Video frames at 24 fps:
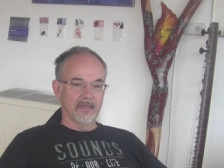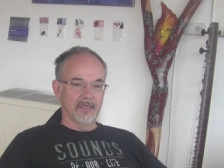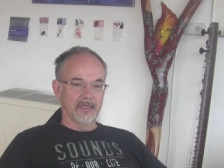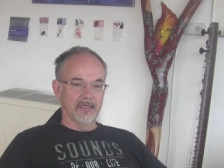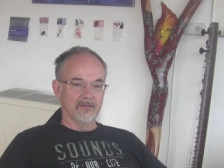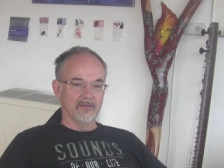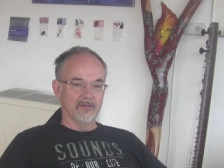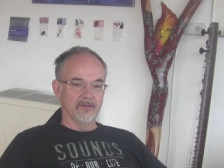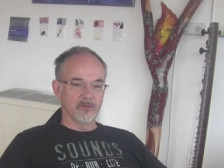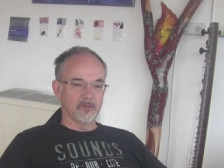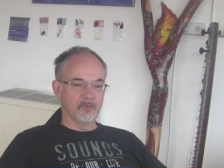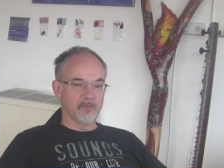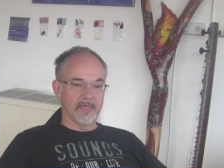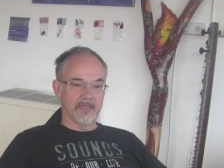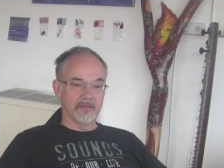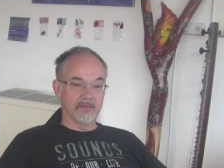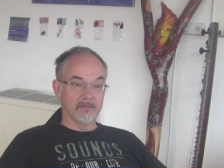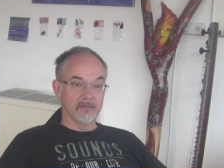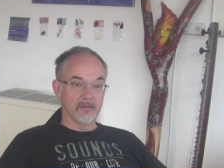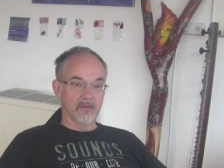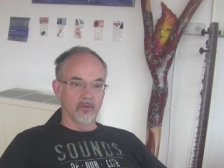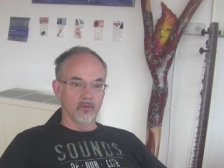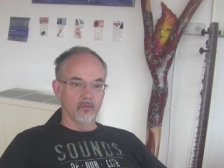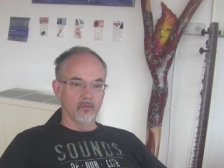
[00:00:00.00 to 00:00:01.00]
and spent
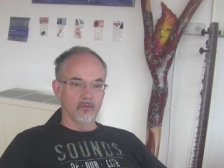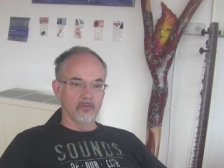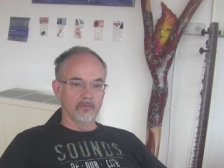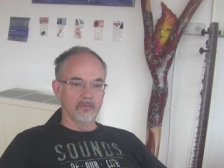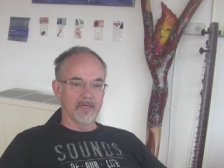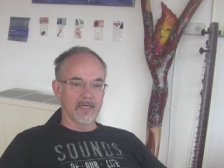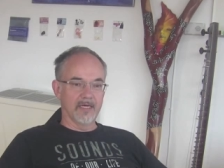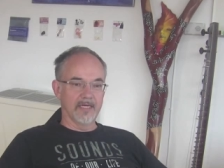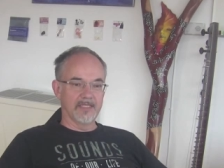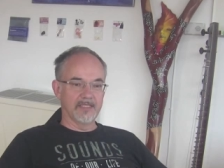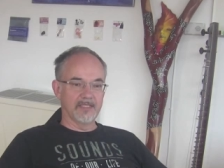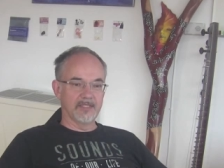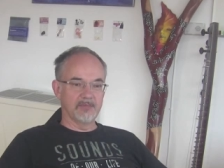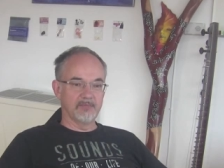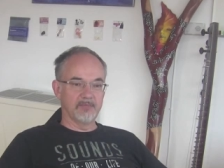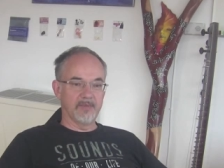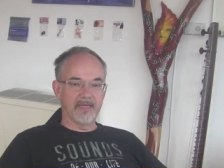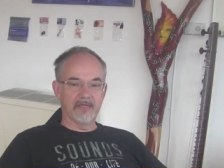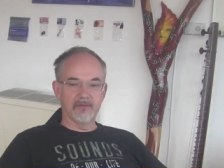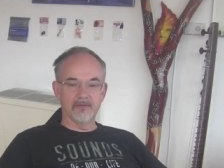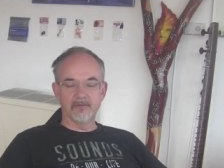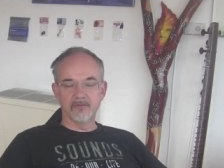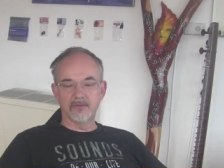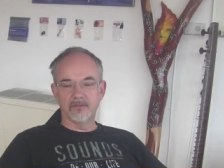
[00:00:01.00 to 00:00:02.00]
all my
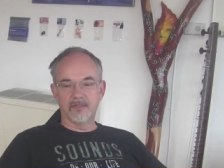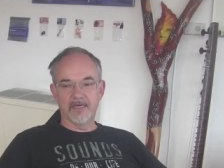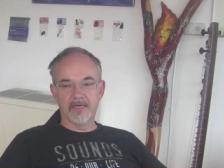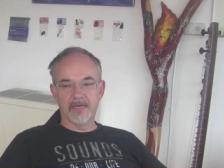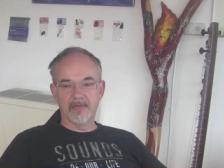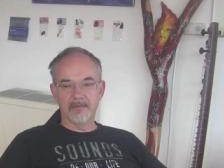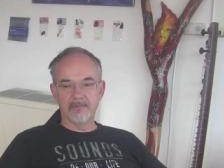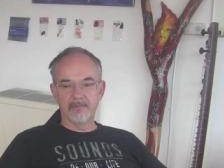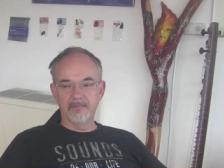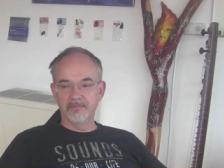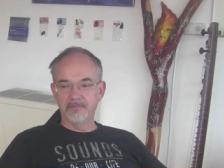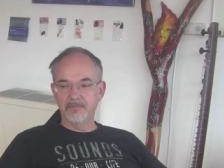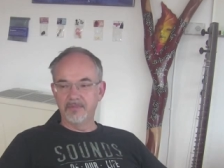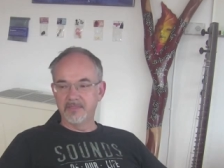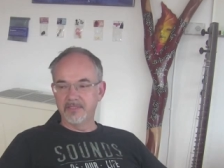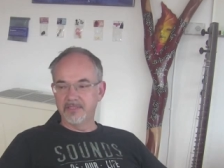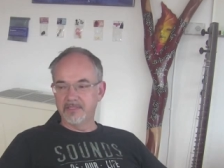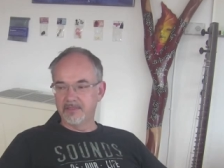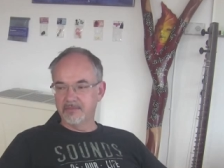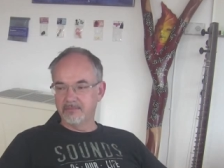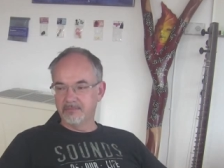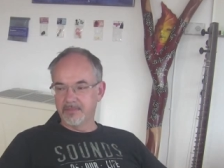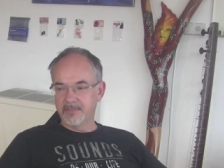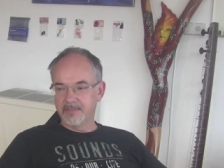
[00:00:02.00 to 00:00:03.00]
spare time bes
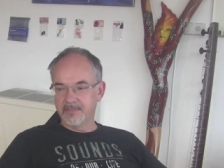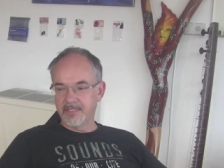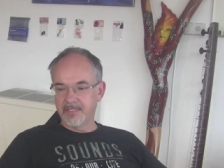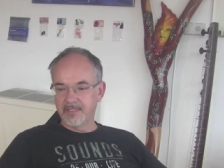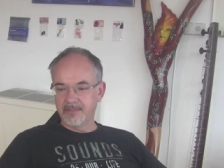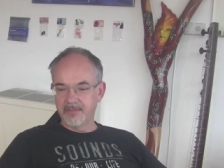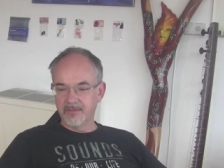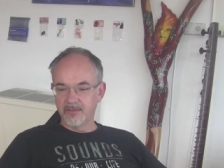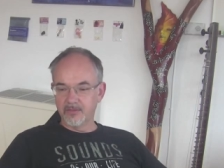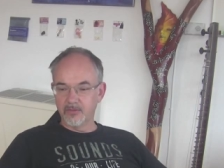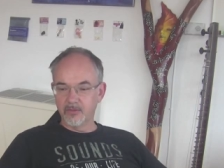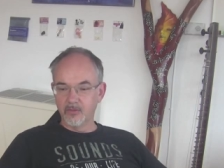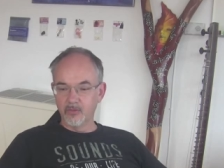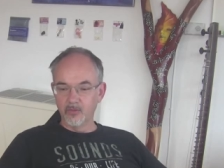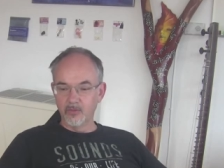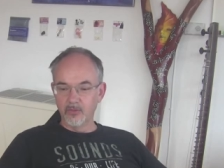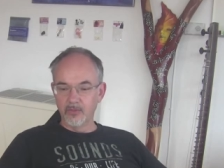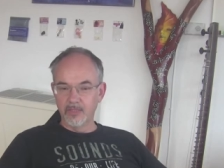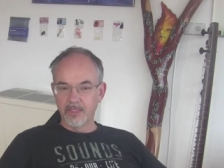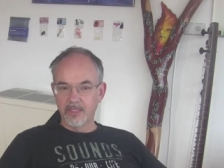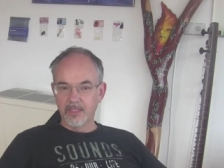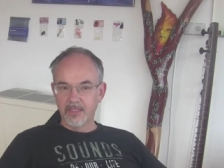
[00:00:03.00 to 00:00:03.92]
beside the school